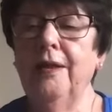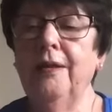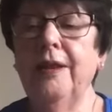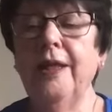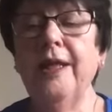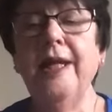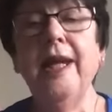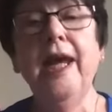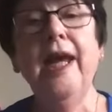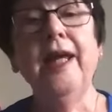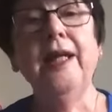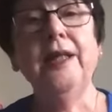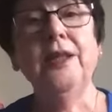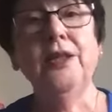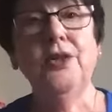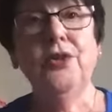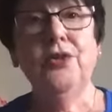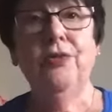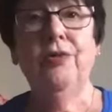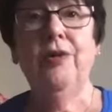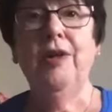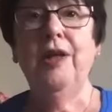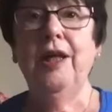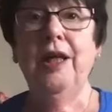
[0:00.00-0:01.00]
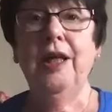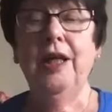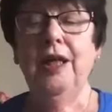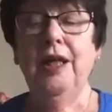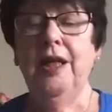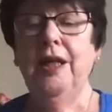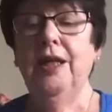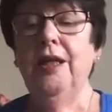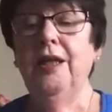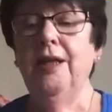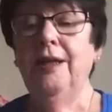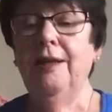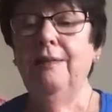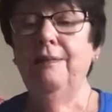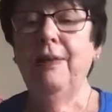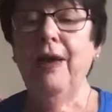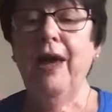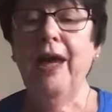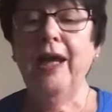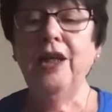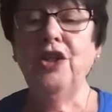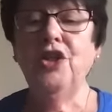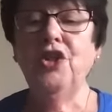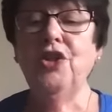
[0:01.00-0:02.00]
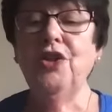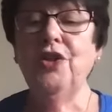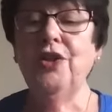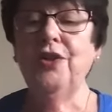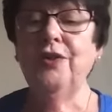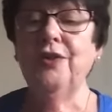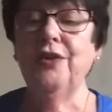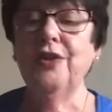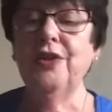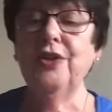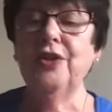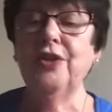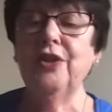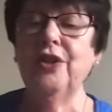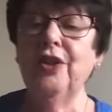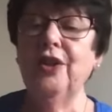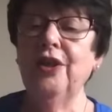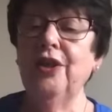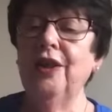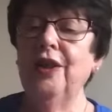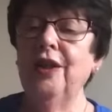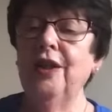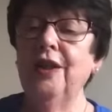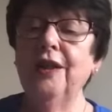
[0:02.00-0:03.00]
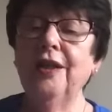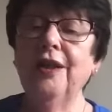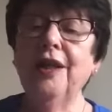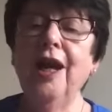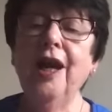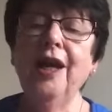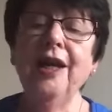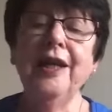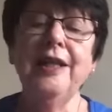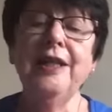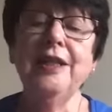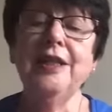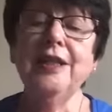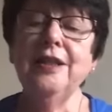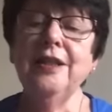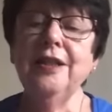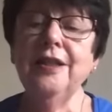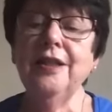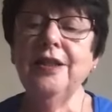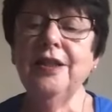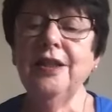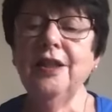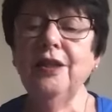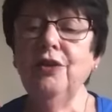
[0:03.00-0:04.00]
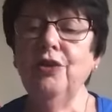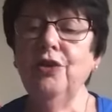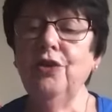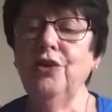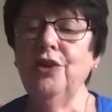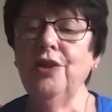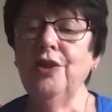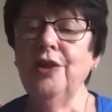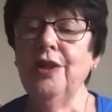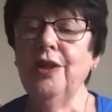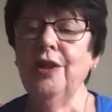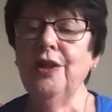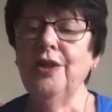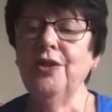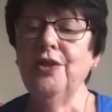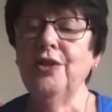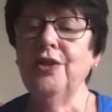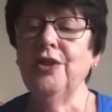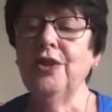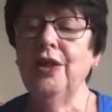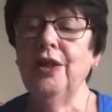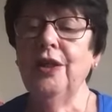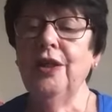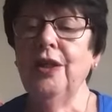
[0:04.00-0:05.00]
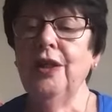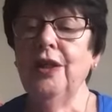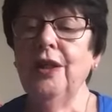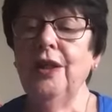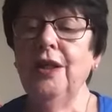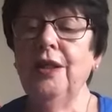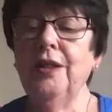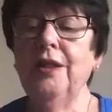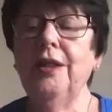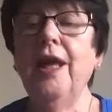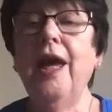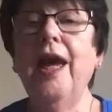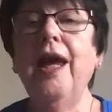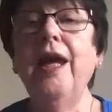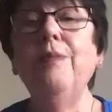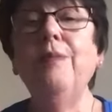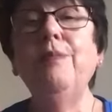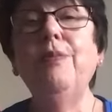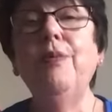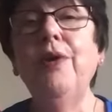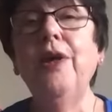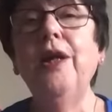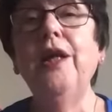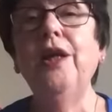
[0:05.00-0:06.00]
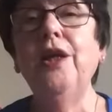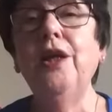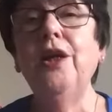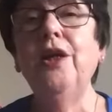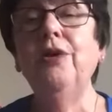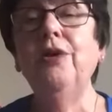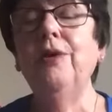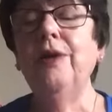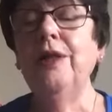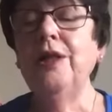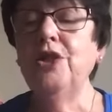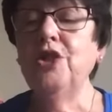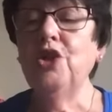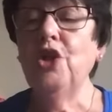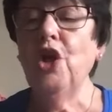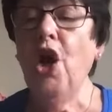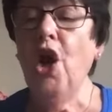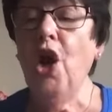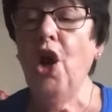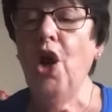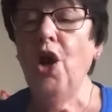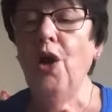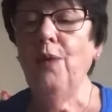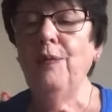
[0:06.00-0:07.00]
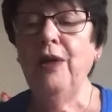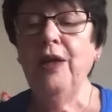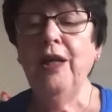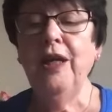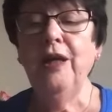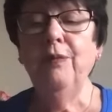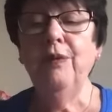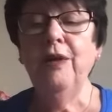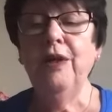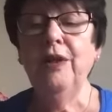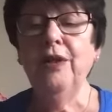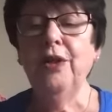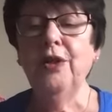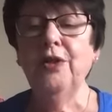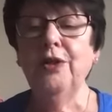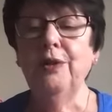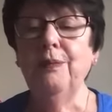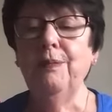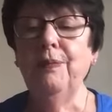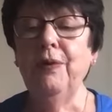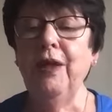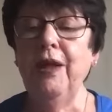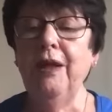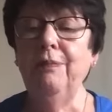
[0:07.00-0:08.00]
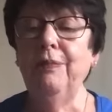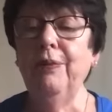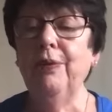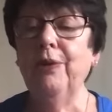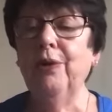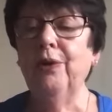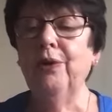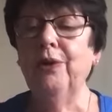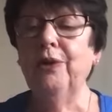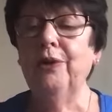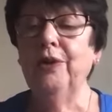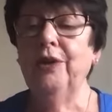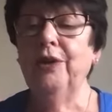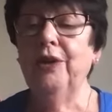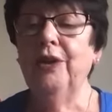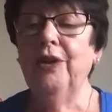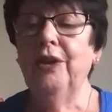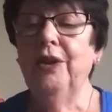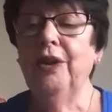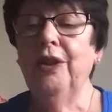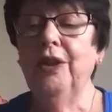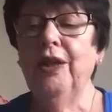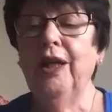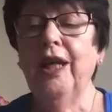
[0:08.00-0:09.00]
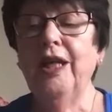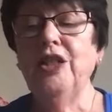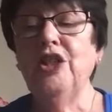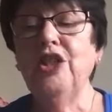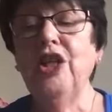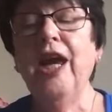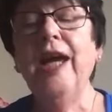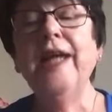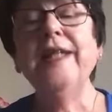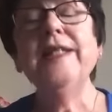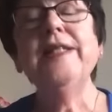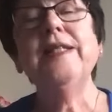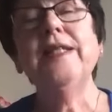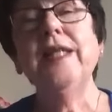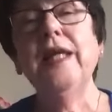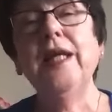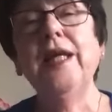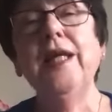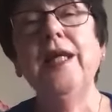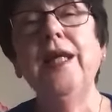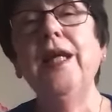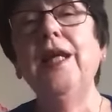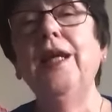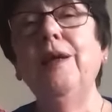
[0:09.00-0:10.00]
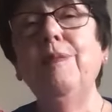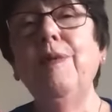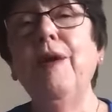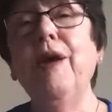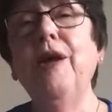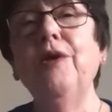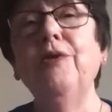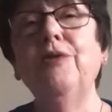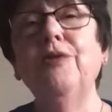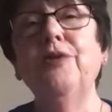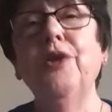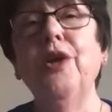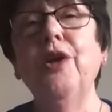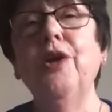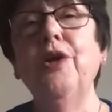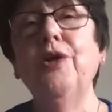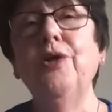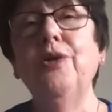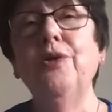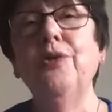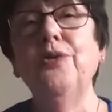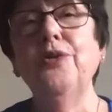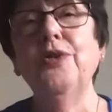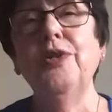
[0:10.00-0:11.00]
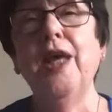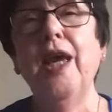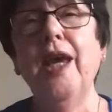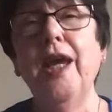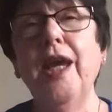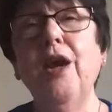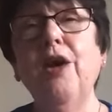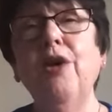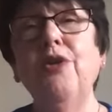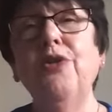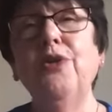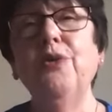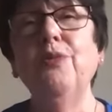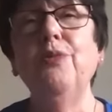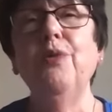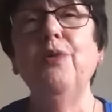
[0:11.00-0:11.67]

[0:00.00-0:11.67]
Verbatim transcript: The next three patience, kindness, and goodness they bring you into harmony with other people. And yes, thinking about those, they are the